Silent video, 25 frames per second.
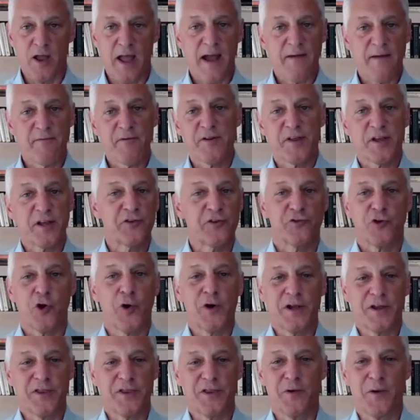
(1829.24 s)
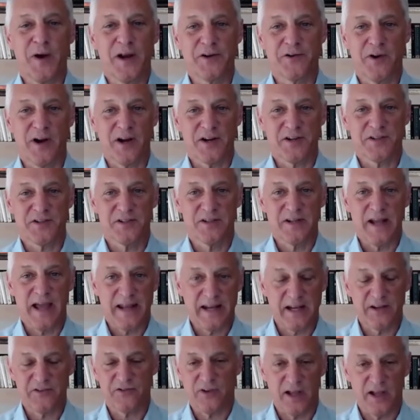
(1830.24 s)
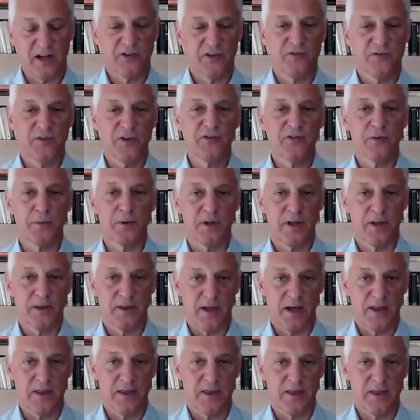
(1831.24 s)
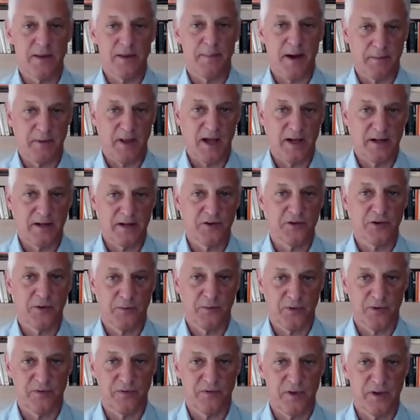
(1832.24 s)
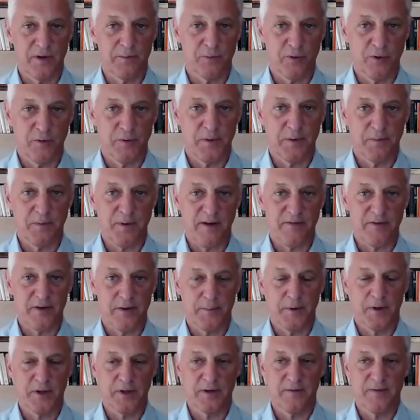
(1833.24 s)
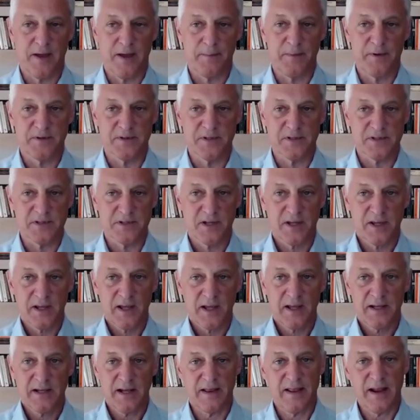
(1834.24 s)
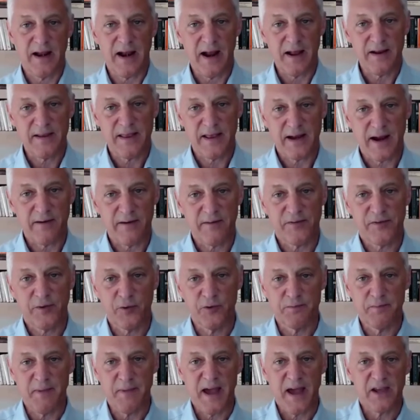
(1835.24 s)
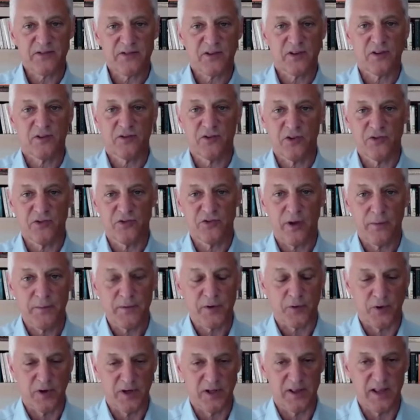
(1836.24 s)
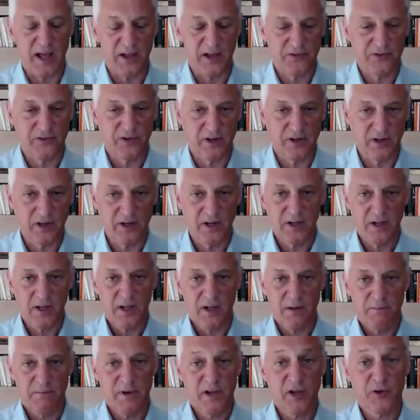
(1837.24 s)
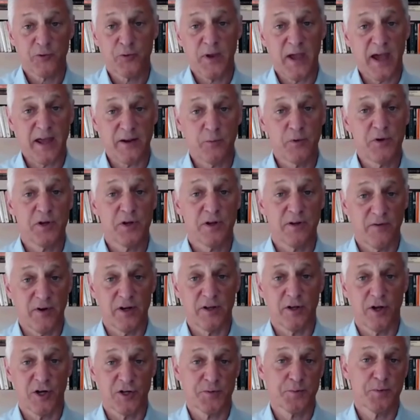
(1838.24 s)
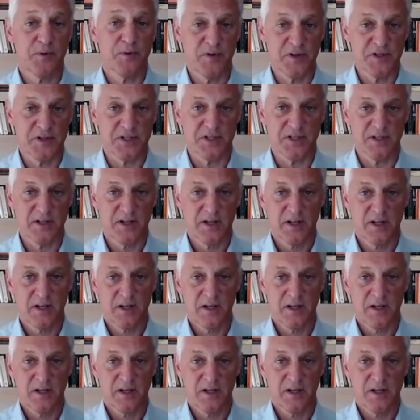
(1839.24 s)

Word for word: everything is going in the right direction and is and is visible on, on the bottom line in terms of the improvement of profitability of that business. Now that I, that I would say was masked to some degree last year because we had we took a very large provision